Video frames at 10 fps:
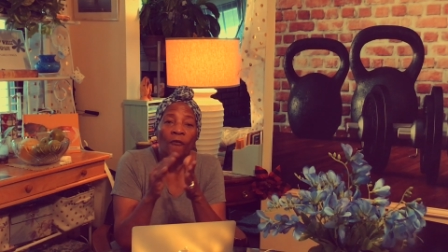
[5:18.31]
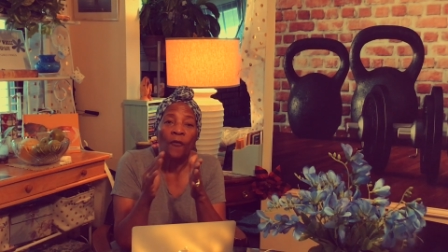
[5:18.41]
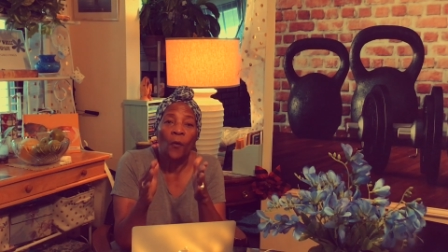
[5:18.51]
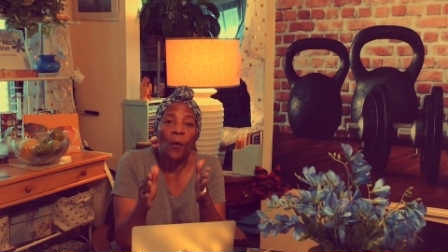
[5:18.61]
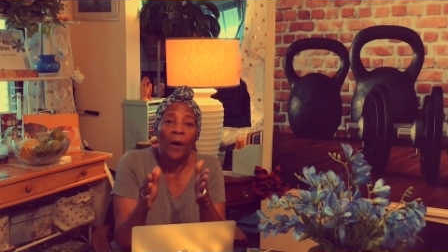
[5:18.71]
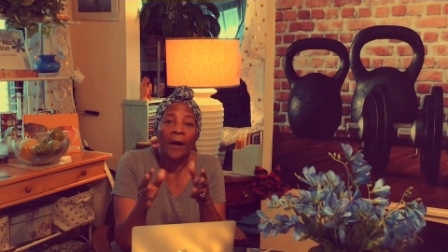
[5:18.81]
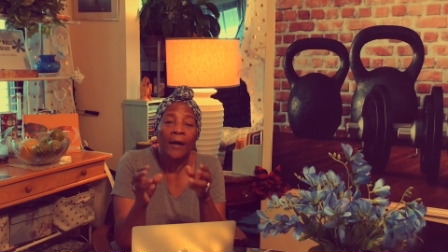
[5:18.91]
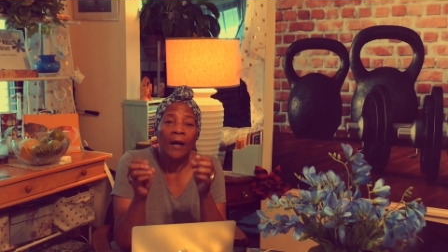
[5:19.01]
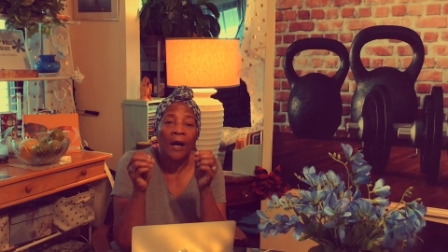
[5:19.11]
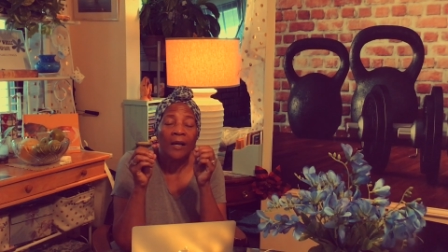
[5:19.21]
for
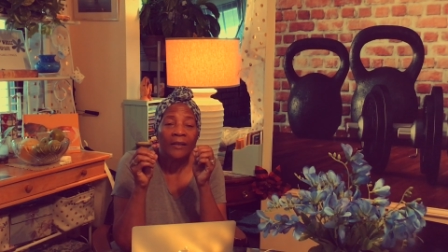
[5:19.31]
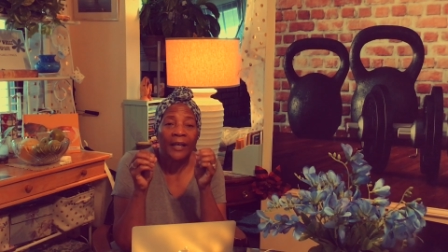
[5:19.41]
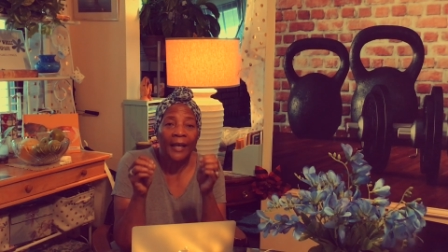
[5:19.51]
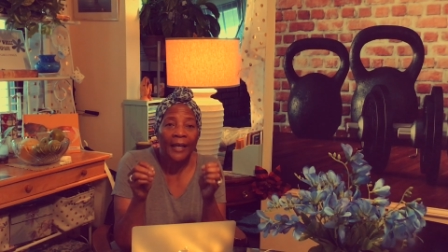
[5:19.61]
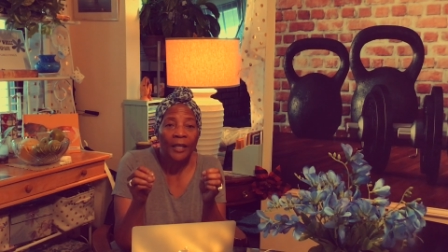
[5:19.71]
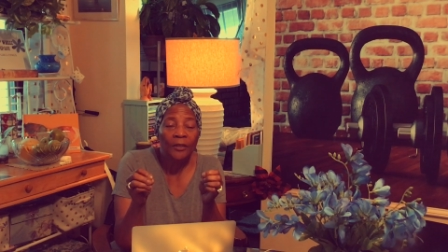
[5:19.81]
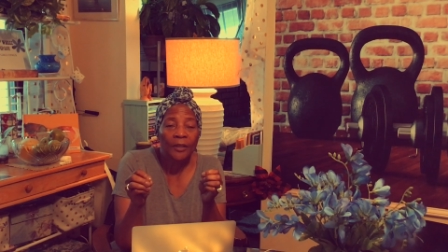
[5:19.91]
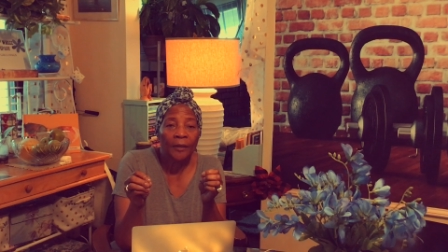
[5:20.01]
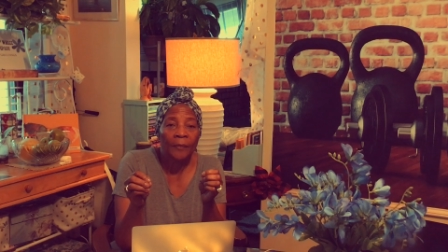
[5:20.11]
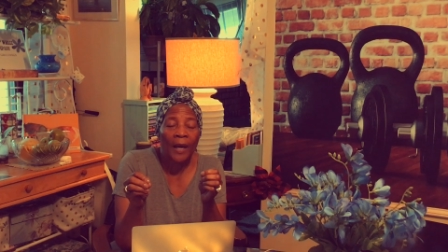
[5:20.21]
the kingdom.